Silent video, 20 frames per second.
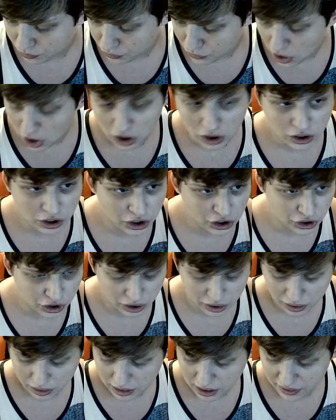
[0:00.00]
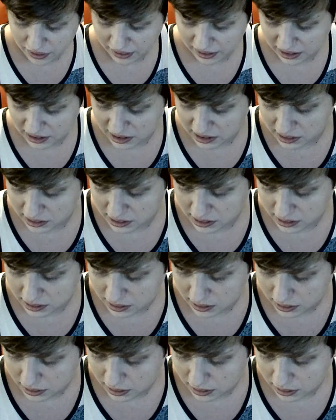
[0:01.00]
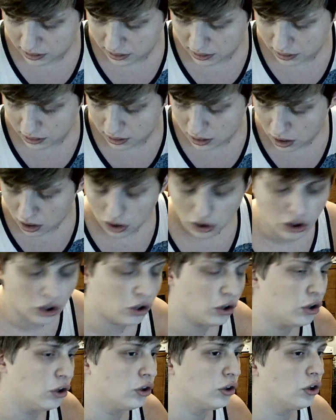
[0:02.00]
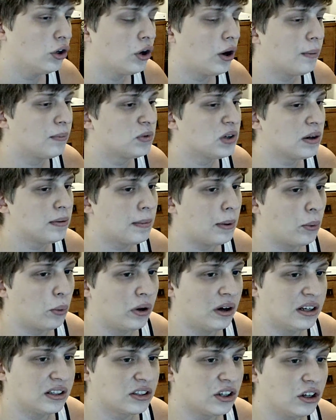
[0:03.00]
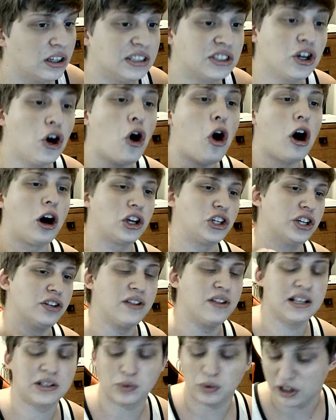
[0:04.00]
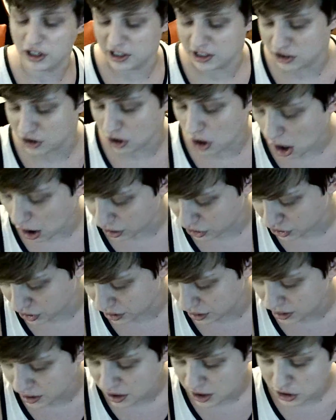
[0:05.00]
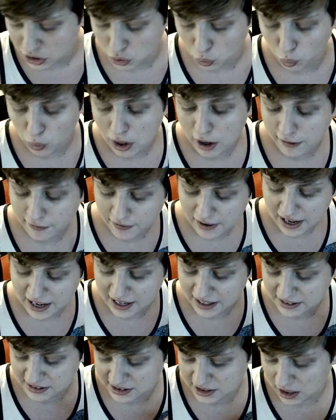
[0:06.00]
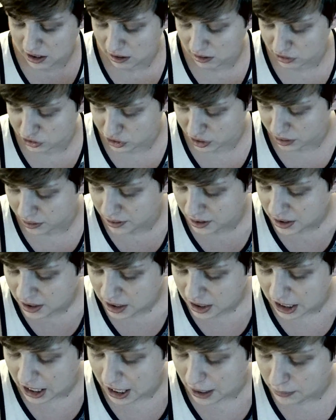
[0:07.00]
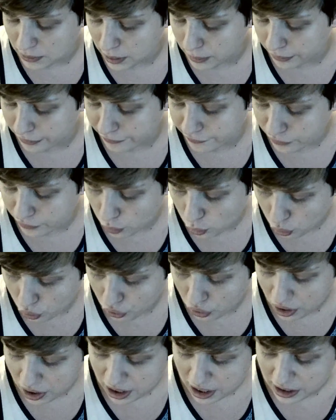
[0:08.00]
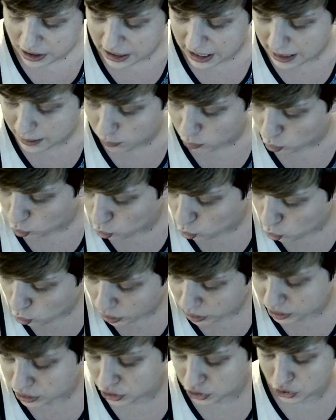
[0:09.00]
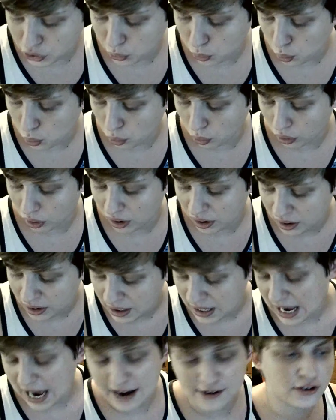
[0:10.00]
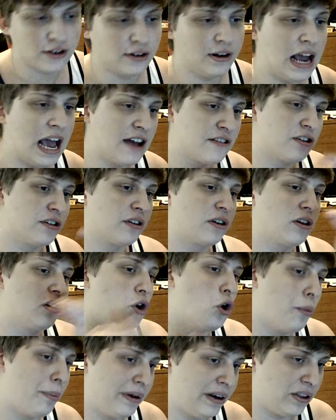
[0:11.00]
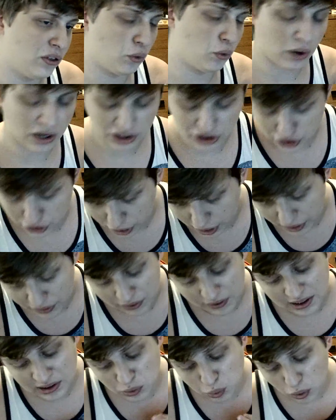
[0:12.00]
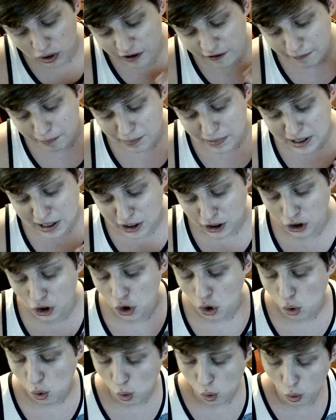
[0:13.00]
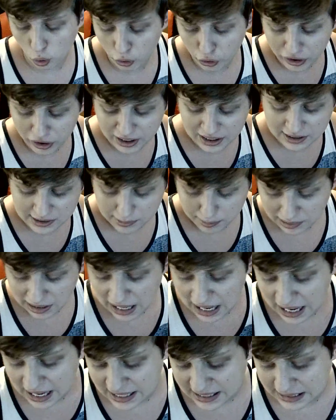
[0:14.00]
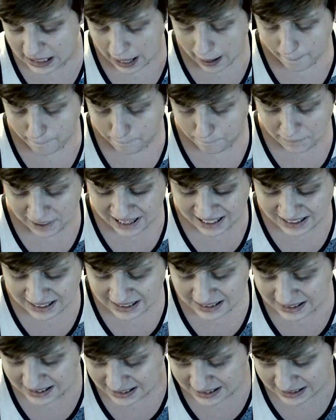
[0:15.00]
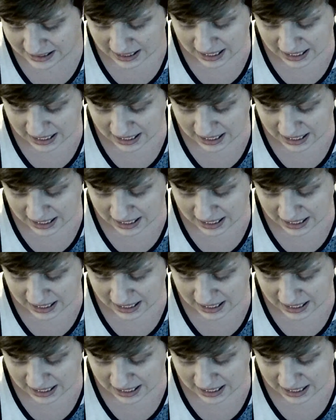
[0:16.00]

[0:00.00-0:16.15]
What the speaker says: Audition, I think it is. No, I'm trying to remember what it is called. It's auction, that's what it is, auction. So Rare Finds Auction. Number 4, name 1 chore after opening the restaurant. This would have been ordering supplies, maintenance,